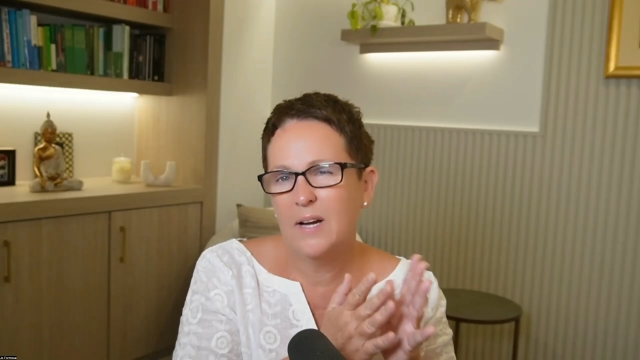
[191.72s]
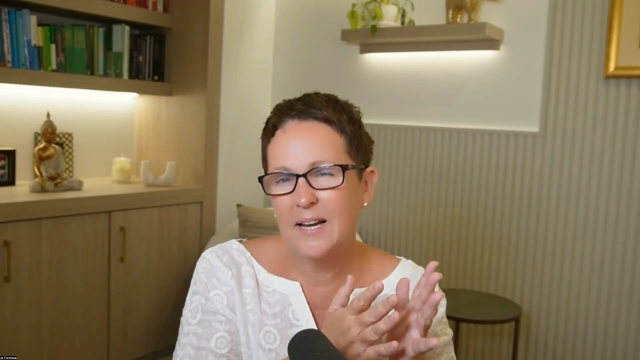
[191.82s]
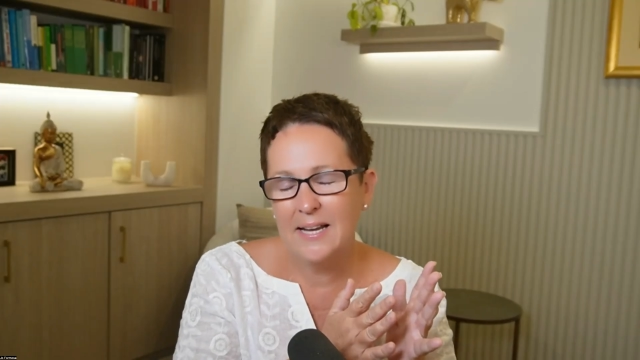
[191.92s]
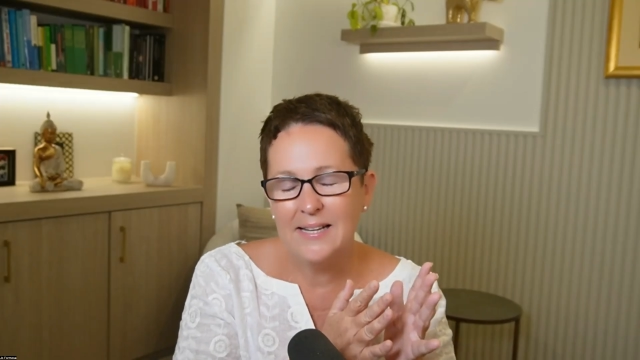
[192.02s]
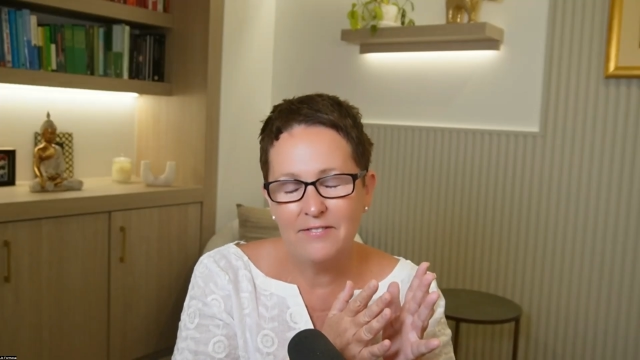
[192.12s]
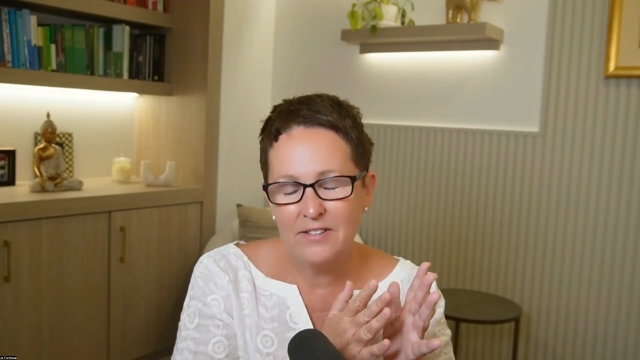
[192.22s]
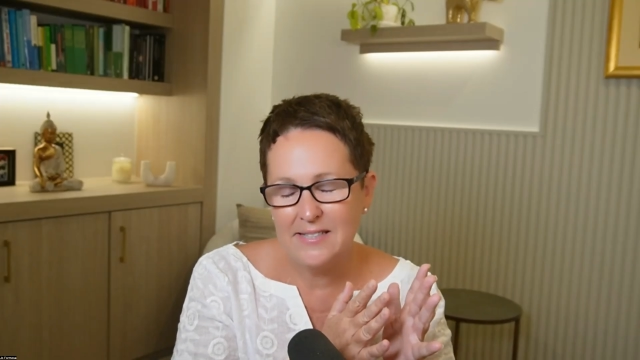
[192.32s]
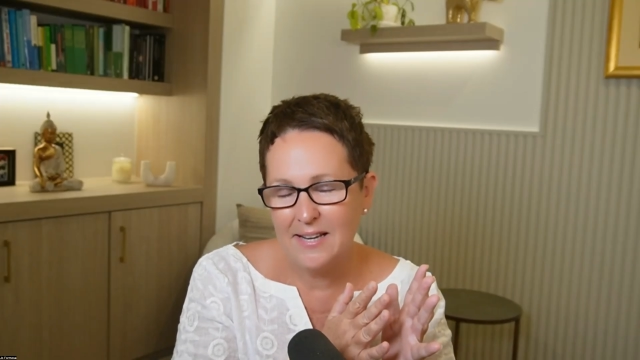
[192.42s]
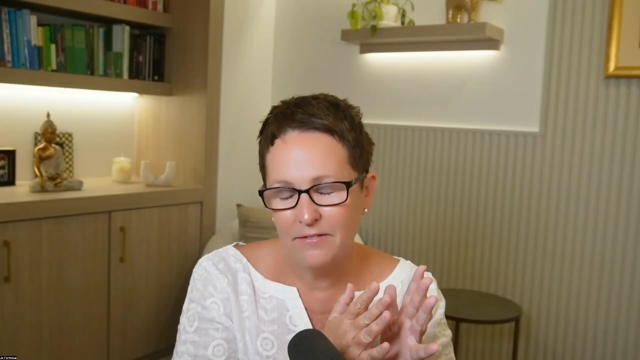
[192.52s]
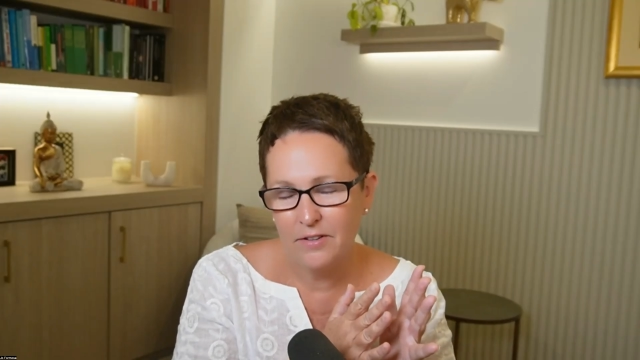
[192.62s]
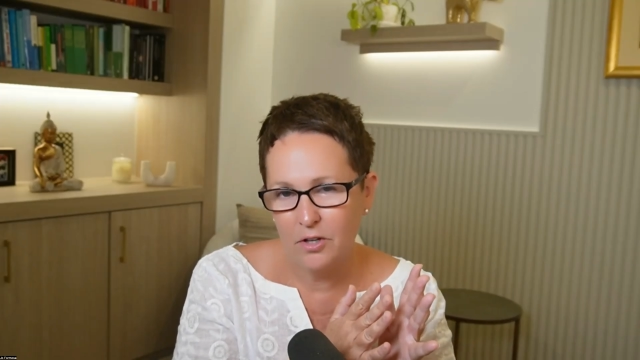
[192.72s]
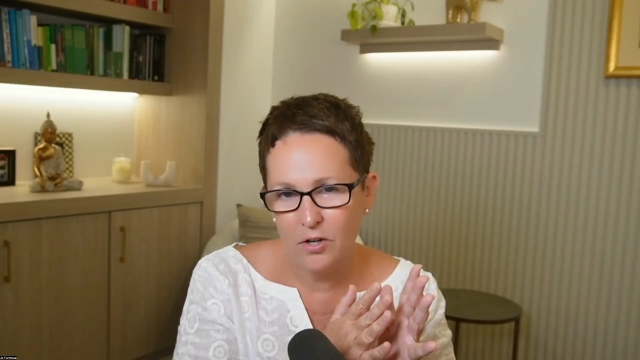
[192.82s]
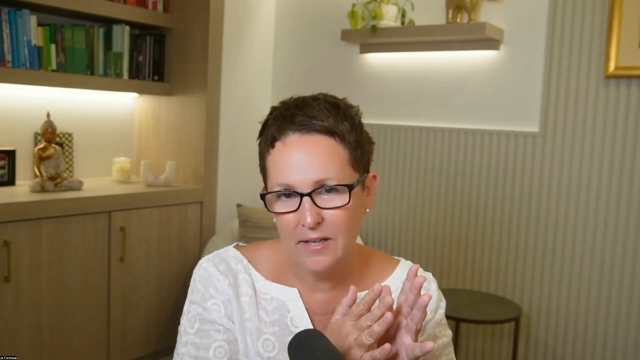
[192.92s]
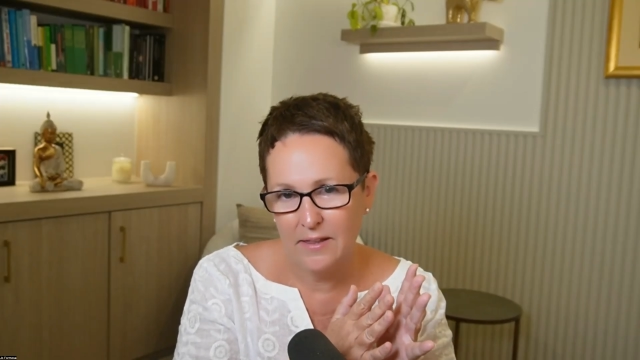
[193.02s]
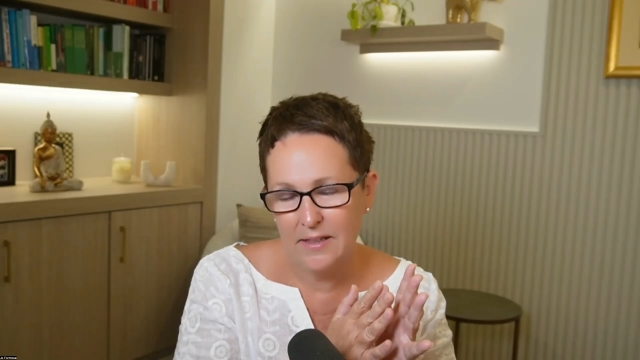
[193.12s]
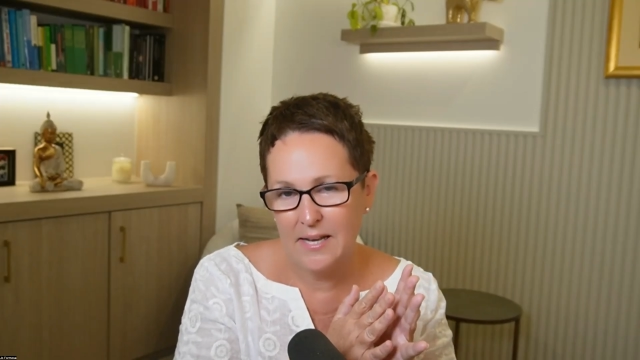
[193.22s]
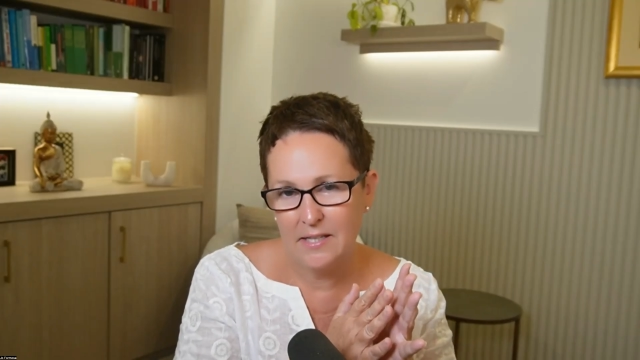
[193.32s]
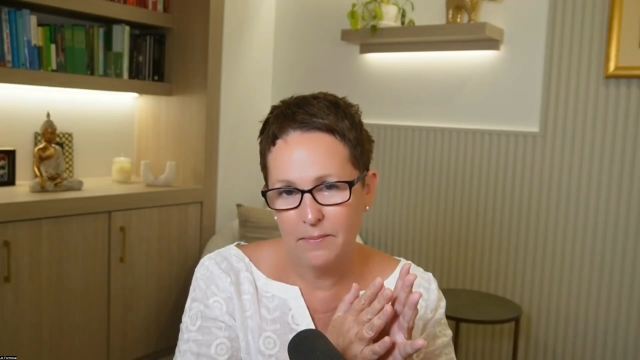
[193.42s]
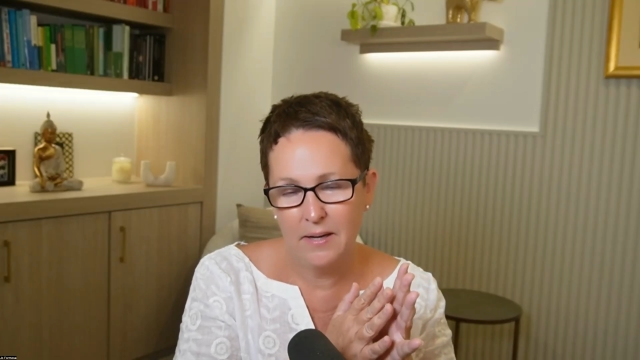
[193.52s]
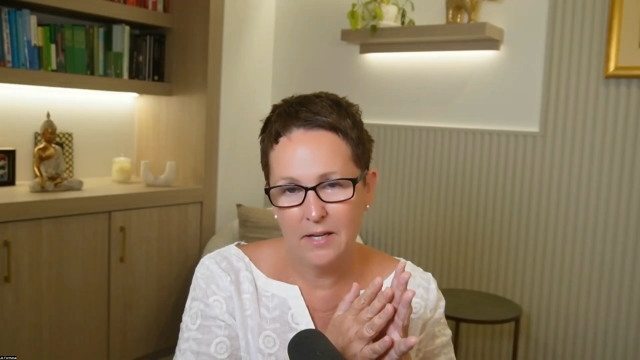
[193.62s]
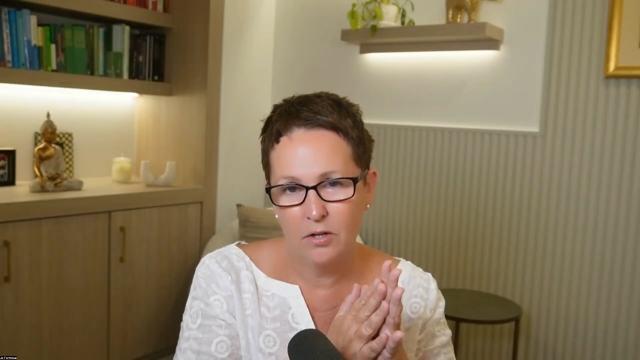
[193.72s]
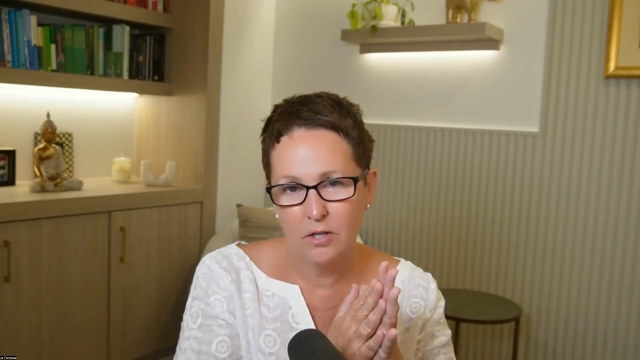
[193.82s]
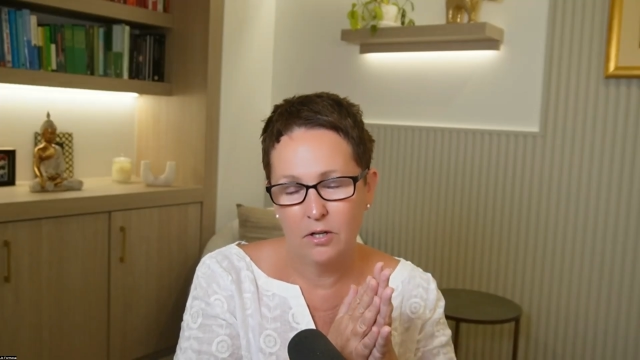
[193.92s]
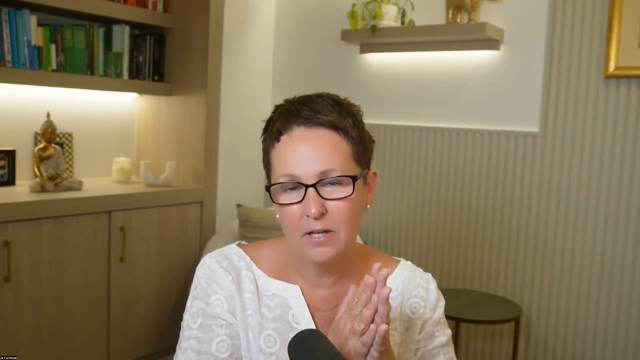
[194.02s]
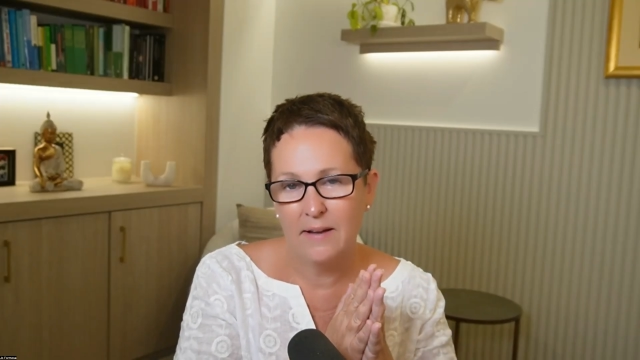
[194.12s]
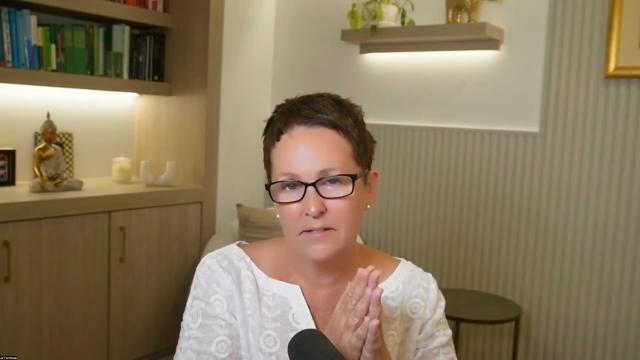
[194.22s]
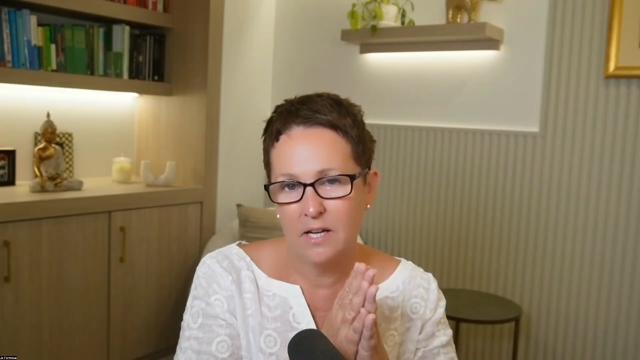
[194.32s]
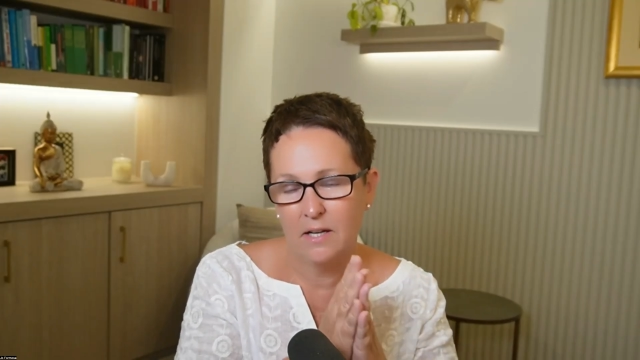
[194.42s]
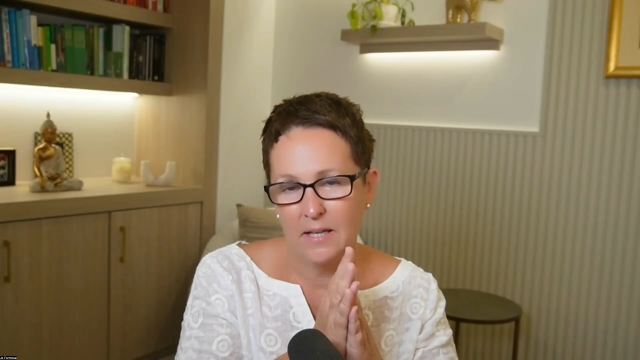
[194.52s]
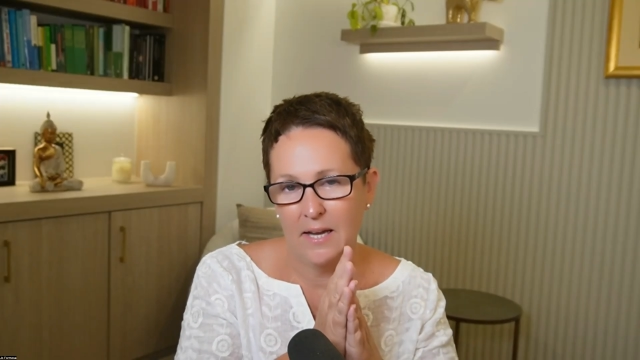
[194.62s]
It can even start even earlier than that, depending on your lifestyle